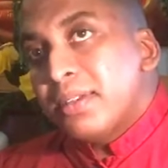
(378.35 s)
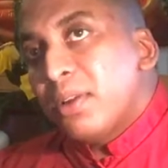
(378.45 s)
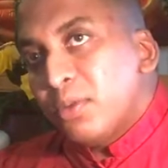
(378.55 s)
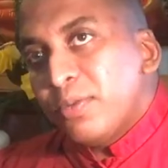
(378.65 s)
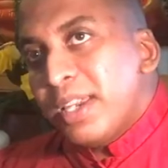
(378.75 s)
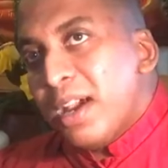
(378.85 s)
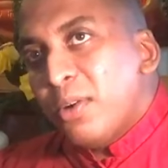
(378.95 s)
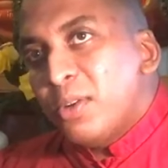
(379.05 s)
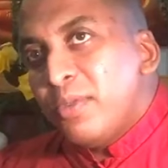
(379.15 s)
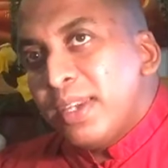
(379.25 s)
Now, we are
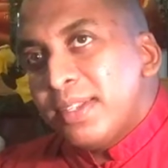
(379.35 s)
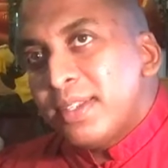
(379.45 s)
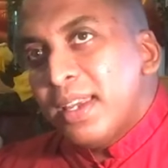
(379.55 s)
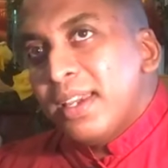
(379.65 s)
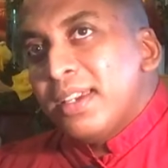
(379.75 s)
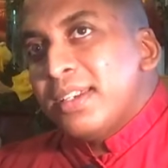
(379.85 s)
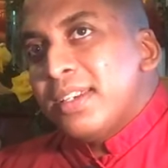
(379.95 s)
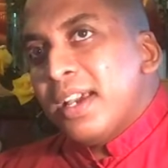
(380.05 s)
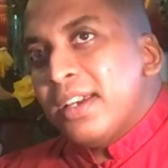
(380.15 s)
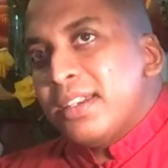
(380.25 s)
always
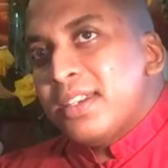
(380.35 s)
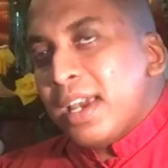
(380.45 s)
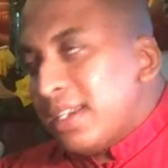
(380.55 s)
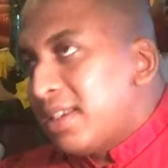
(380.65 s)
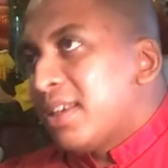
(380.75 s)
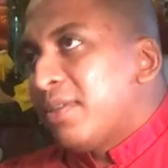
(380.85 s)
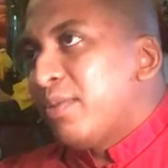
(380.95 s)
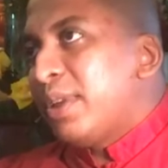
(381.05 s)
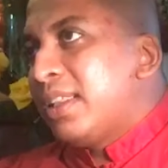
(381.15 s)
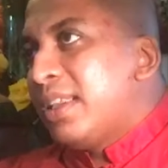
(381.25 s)
tied
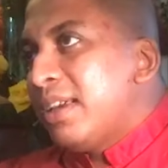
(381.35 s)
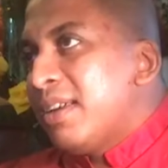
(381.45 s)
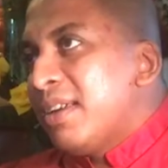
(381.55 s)
with the